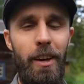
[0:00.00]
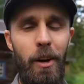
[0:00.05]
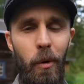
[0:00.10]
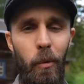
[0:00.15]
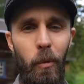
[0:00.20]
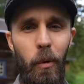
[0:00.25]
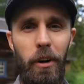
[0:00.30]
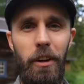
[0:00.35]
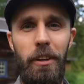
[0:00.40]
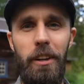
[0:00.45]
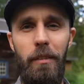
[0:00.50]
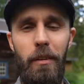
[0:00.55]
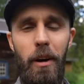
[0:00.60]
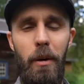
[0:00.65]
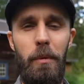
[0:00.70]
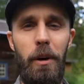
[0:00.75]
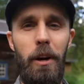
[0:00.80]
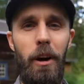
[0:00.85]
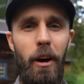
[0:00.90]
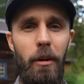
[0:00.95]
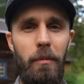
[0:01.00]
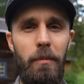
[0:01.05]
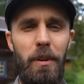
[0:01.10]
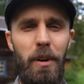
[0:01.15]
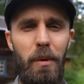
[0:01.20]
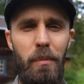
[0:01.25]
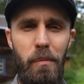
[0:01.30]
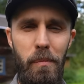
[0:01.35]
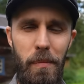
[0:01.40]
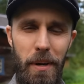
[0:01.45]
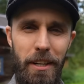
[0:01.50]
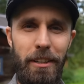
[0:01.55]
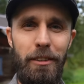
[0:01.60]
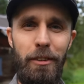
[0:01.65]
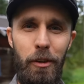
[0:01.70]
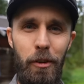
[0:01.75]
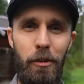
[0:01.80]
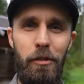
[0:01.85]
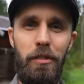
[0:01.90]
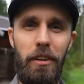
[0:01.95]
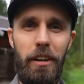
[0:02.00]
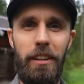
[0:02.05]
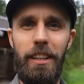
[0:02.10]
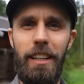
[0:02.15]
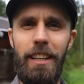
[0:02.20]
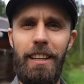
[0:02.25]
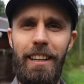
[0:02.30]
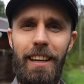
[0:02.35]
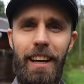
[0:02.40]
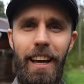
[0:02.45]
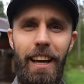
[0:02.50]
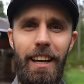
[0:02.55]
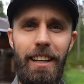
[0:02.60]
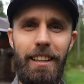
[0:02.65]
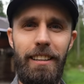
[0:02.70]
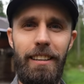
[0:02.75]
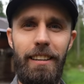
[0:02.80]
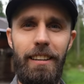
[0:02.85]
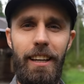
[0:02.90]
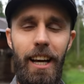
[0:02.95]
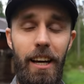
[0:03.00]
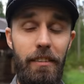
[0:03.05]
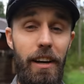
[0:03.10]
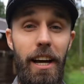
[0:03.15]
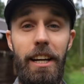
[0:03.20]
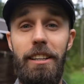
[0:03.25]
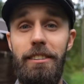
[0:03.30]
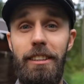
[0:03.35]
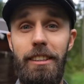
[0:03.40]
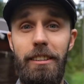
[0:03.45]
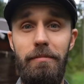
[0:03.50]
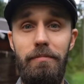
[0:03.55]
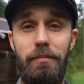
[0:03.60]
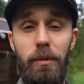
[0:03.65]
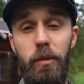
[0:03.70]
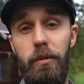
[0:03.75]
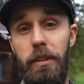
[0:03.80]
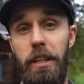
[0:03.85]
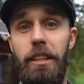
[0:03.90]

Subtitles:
one of them have become a bit too friendly and have actually moved